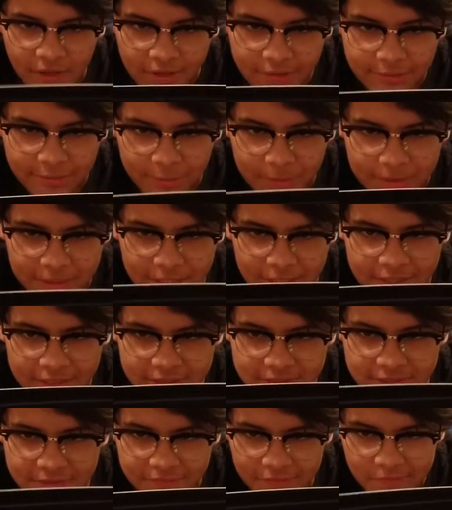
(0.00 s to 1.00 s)
don't know what that
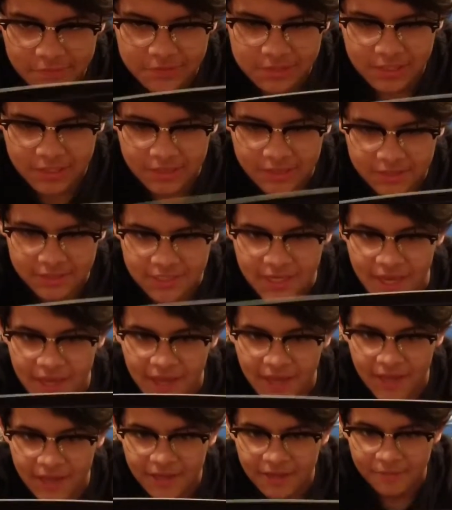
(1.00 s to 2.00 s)
is. Never seen this.
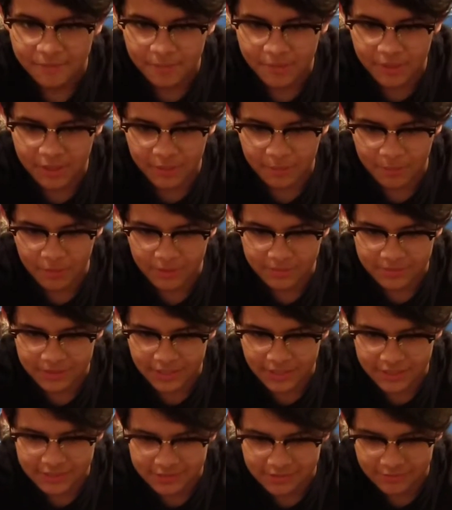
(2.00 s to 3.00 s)
Melanie probably
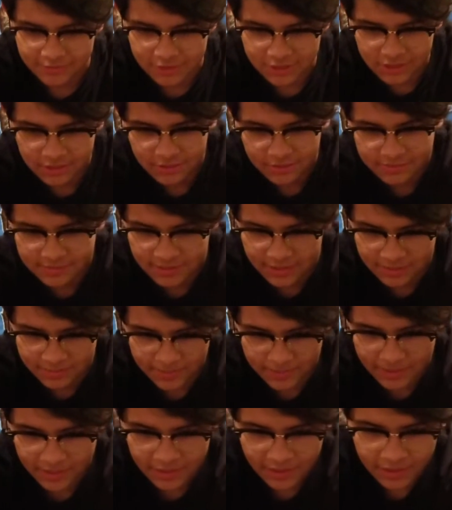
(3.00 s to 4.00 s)
has though. She loves
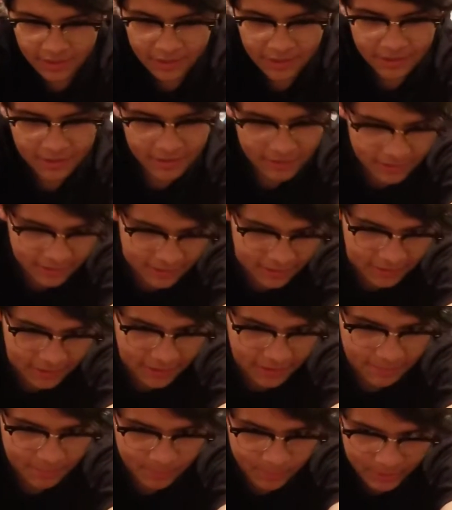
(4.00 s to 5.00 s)
anime.
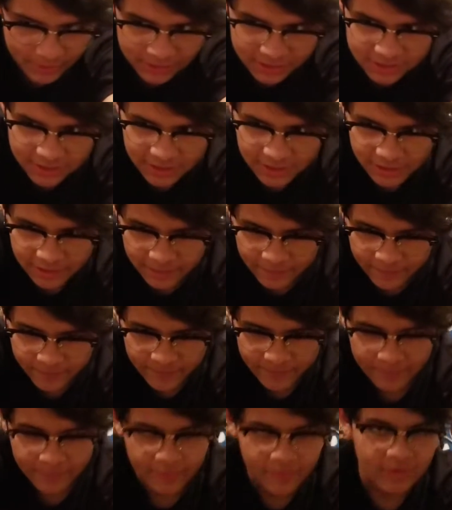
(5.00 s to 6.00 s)
Um, but
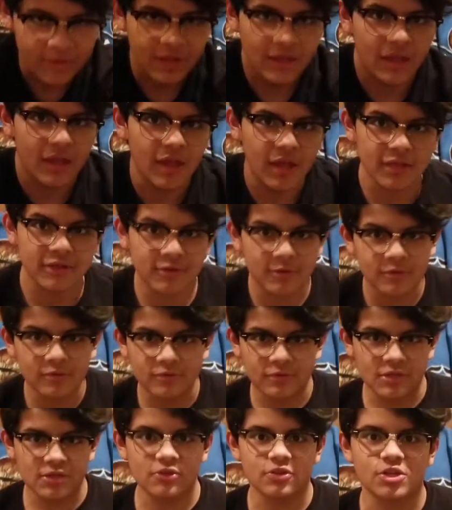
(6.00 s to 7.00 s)
I don't
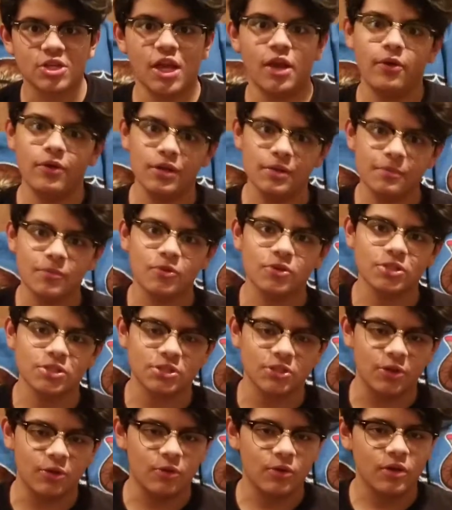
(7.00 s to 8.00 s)
hear the shower anymore,
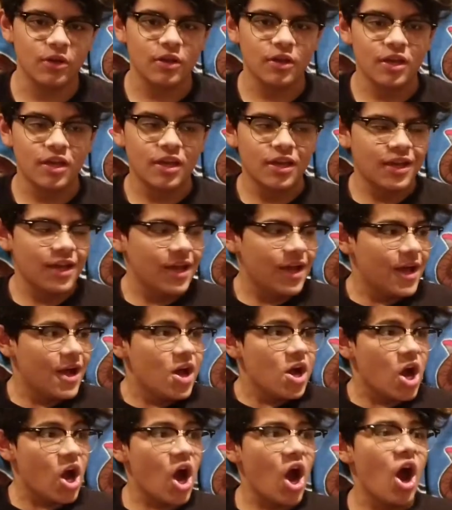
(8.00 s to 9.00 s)
so.
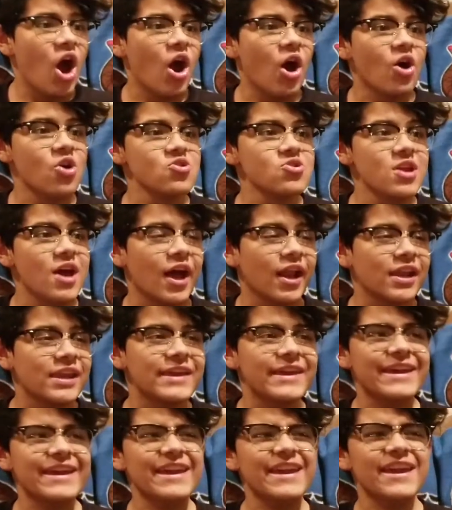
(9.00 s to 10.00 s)
Oh,
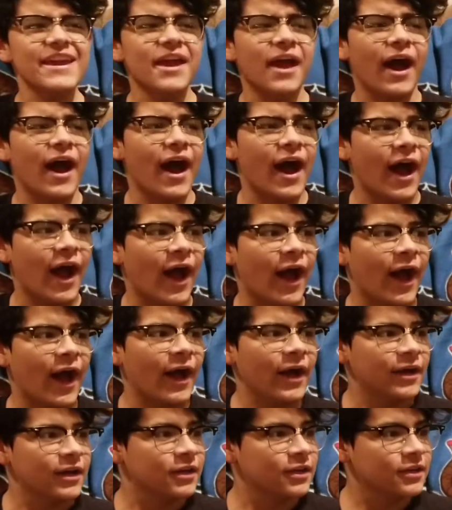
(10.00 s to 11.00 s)

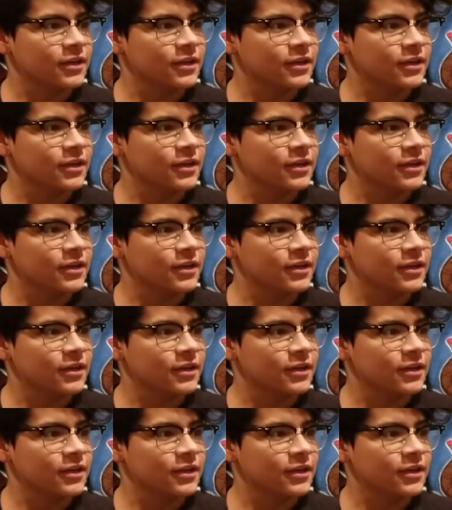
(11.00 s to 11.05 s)
Nalia!